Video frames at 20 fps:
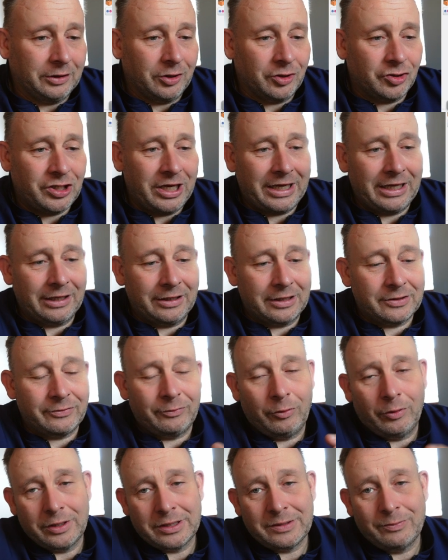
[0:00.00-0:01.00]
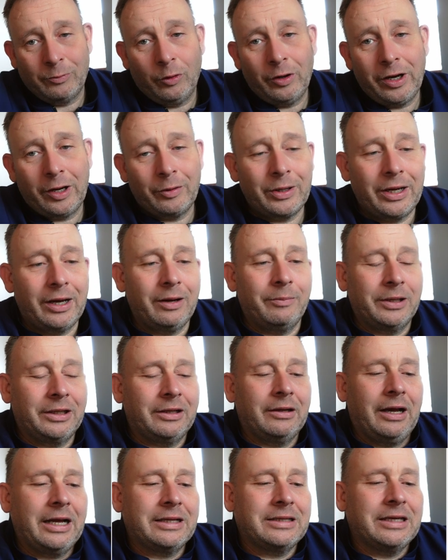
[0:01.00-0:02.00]
checking this for a small area,
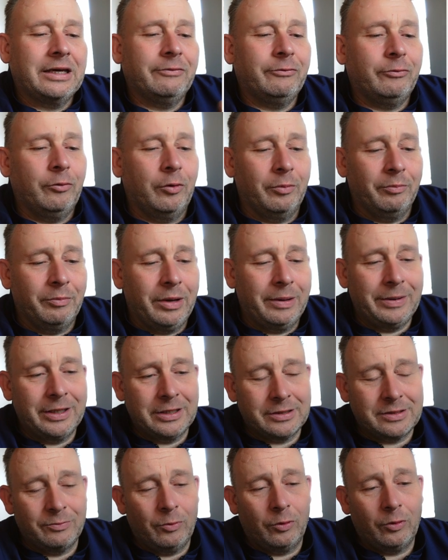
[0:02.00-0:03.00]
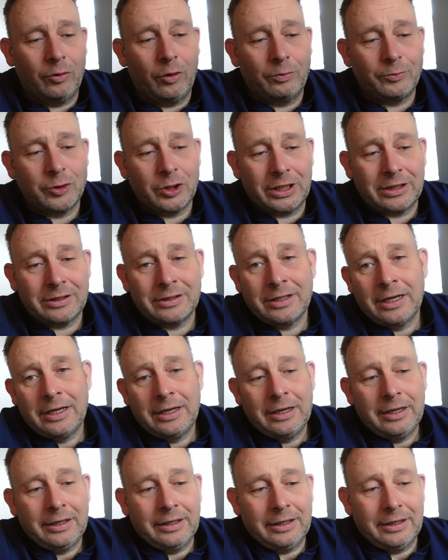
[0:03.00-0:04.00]
but I think for maybe a small object,
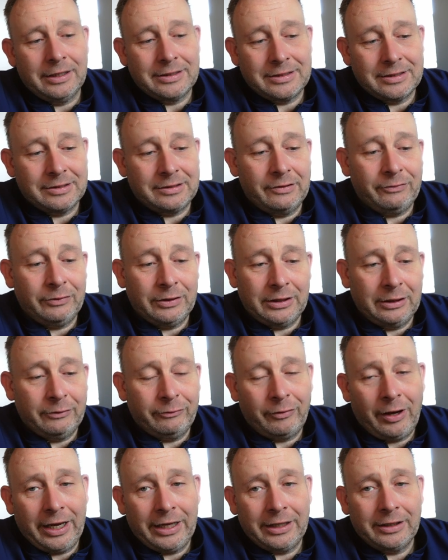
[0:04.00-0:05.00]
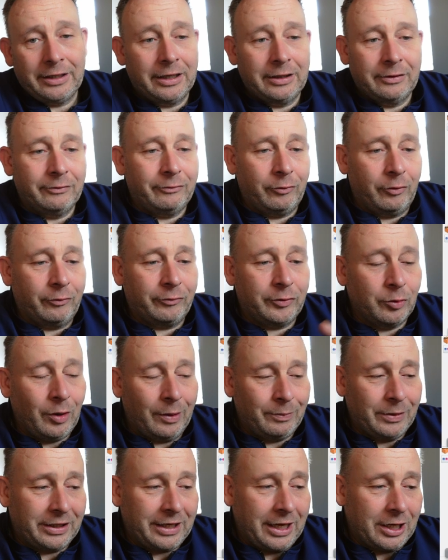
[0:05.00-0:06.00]
it is definitely fine. And for a few
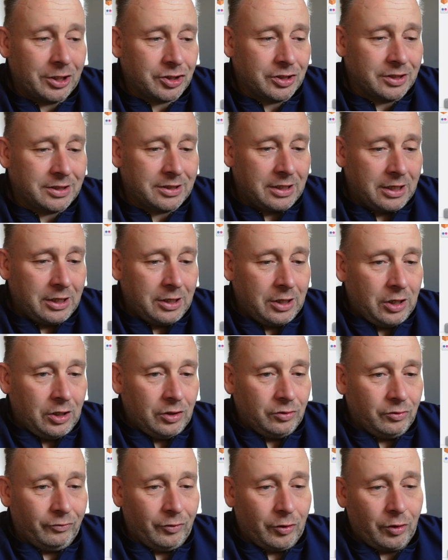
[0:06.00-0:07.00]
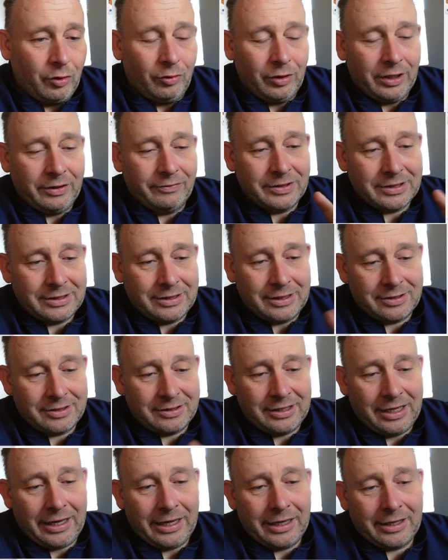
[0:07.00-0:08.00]
applications to work only with the
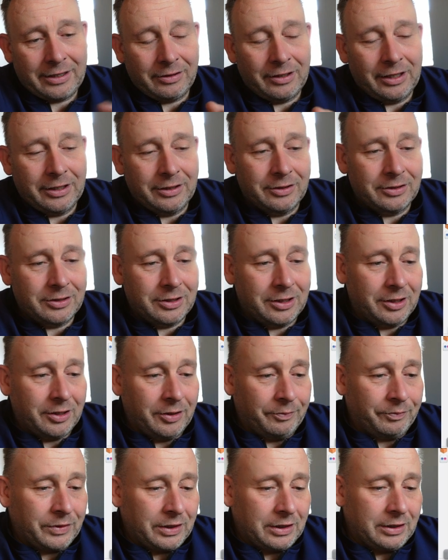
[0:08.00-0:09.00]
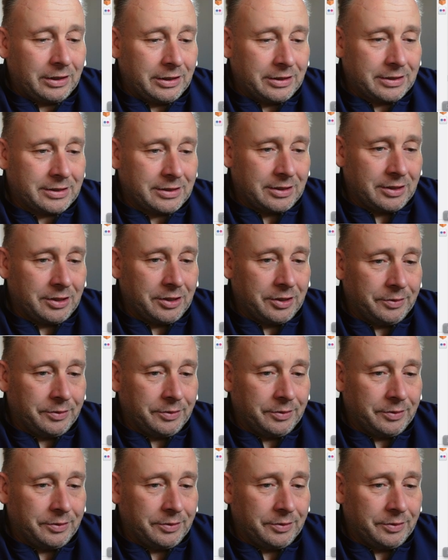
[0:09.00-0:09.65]
static and these,